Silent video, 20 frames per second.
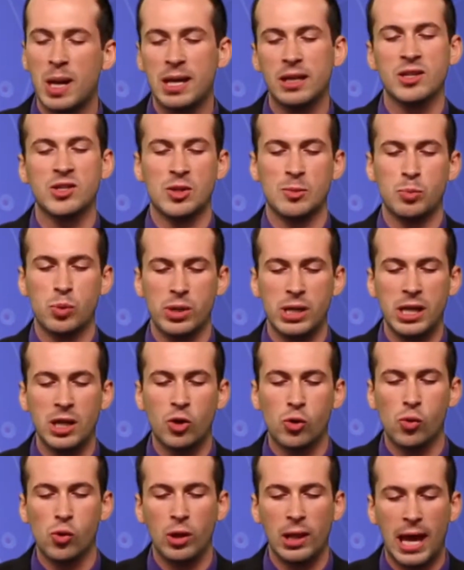Pet is a pretty
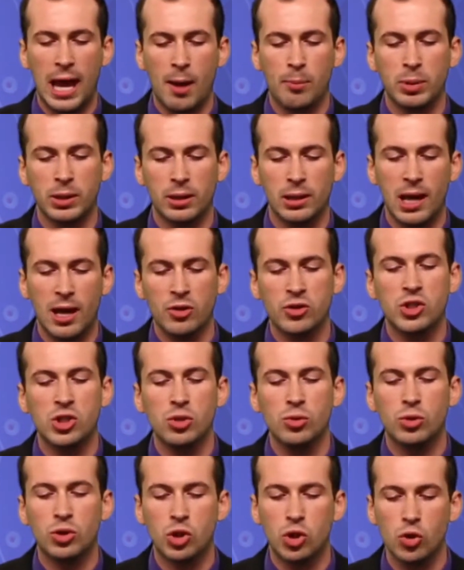cool app. It
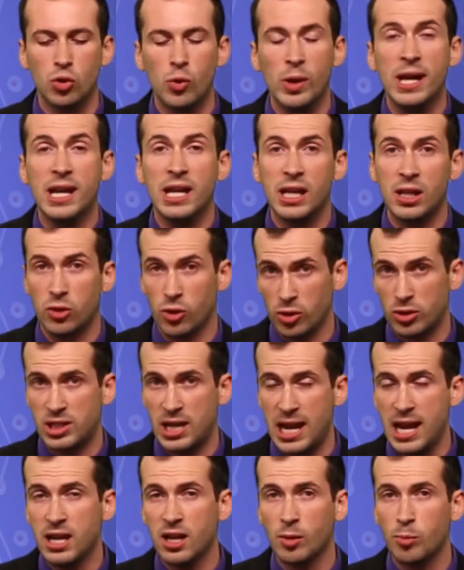allows you to either
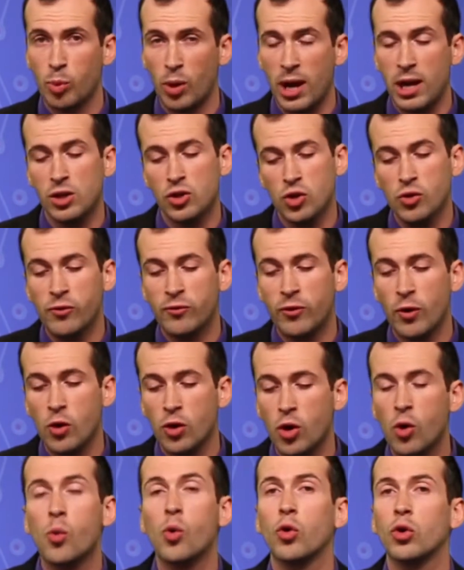take a brand new
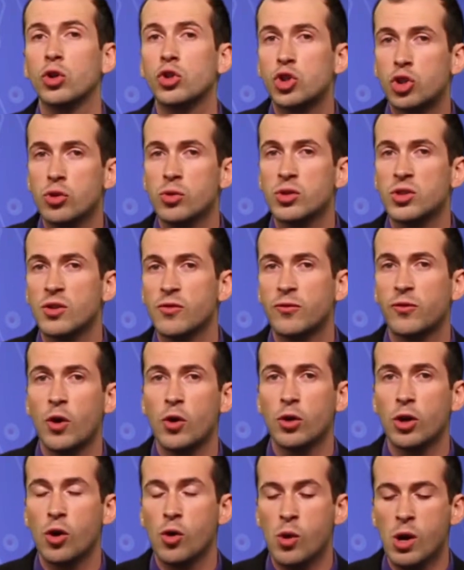photo or choose a
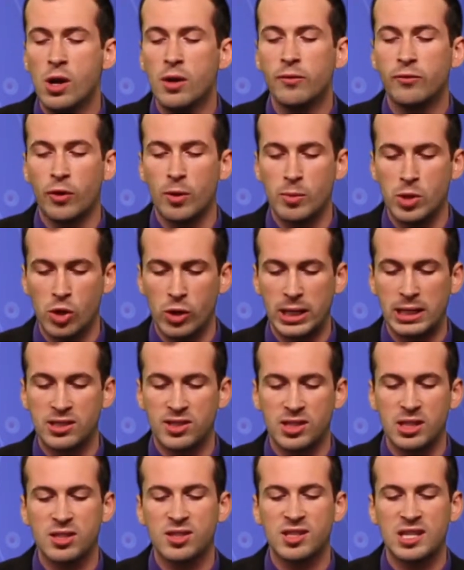photo from your
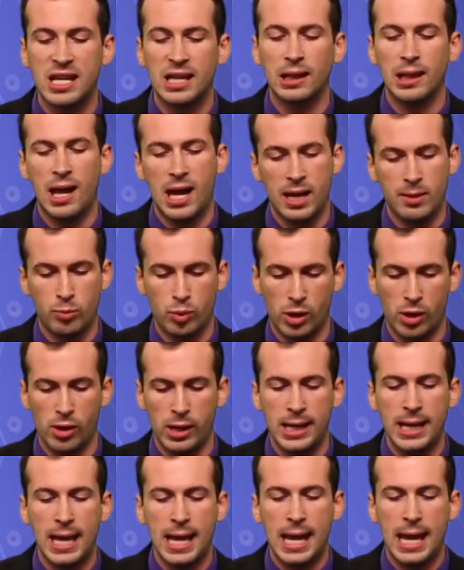existing
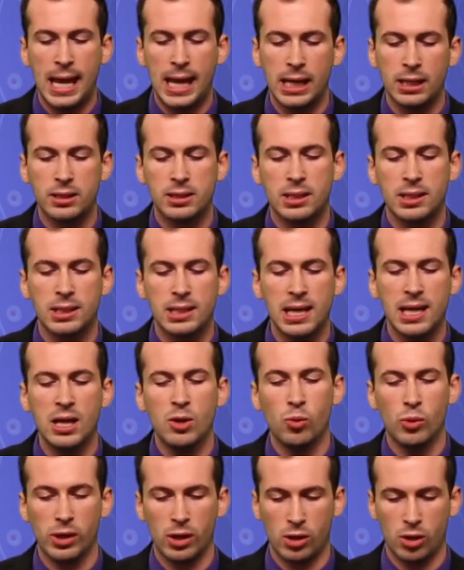library. And
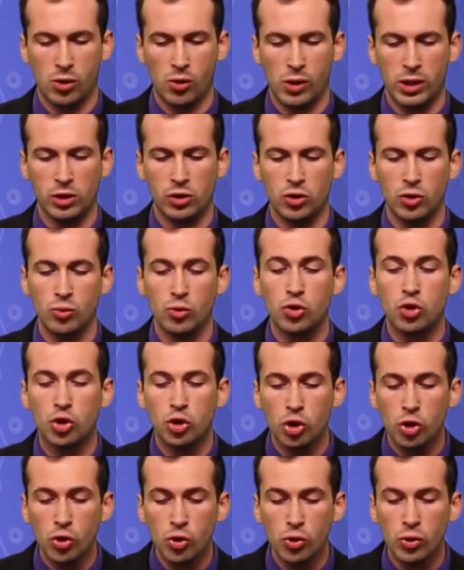today we are going to
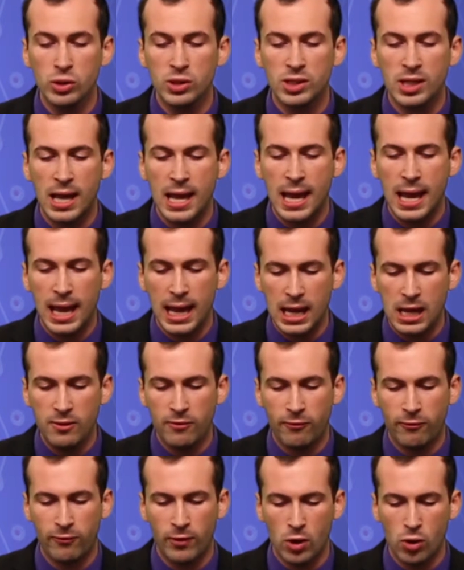choose
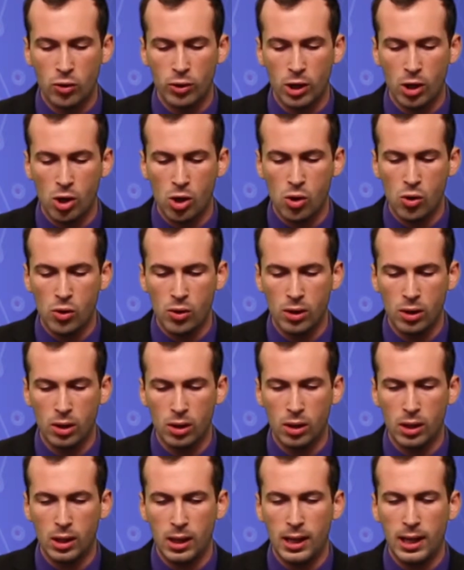a photo
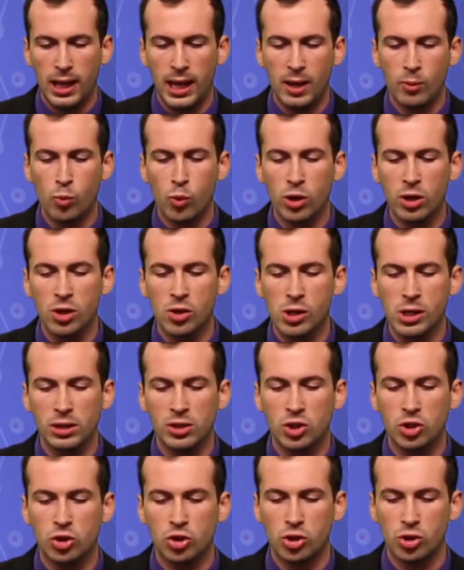and we're
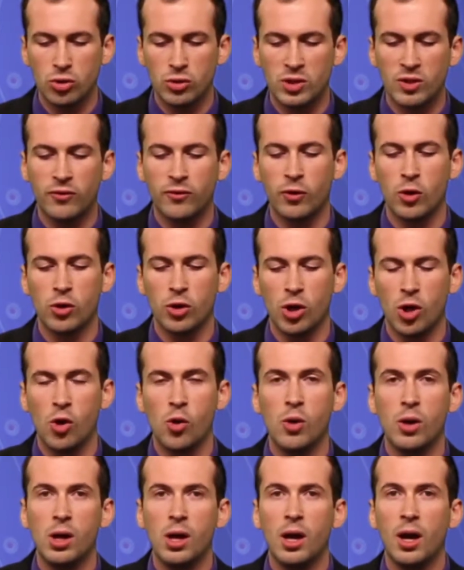going to choose a
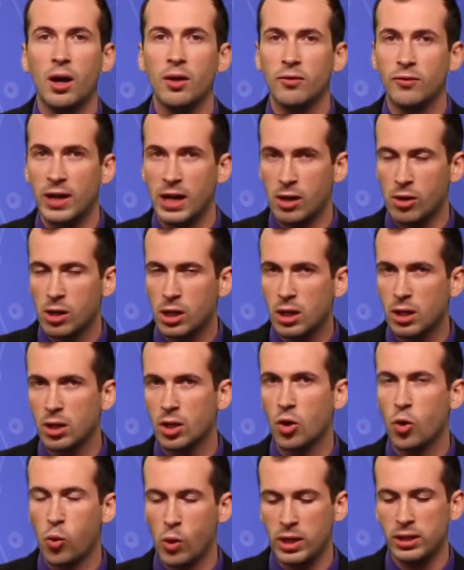photo of
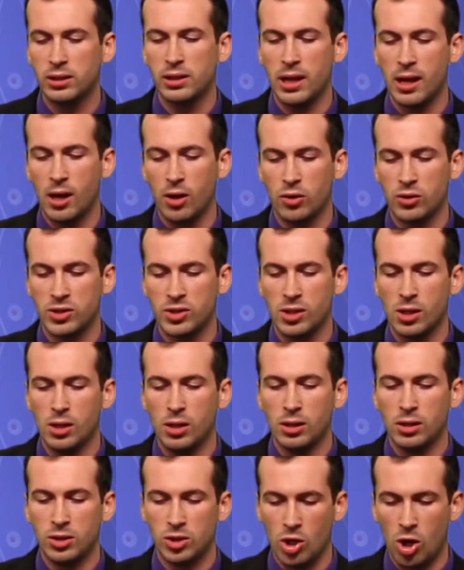Erica Quednow's
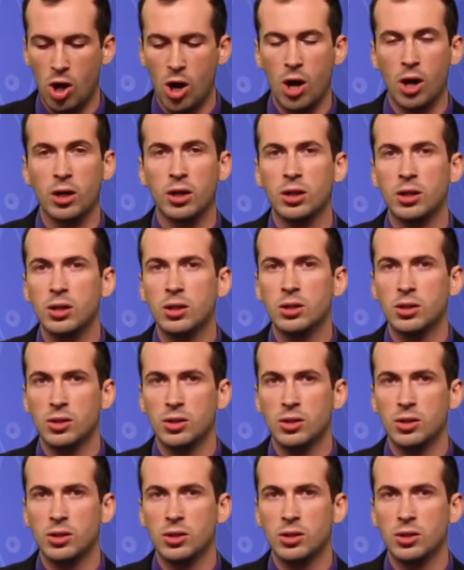dog,